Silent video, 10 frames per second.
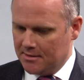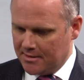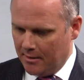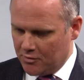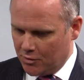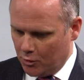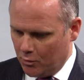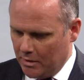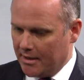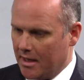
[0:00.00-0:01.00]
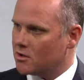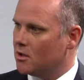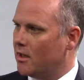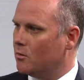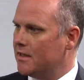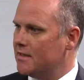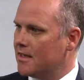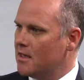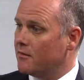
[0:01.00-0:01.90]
some to international equities.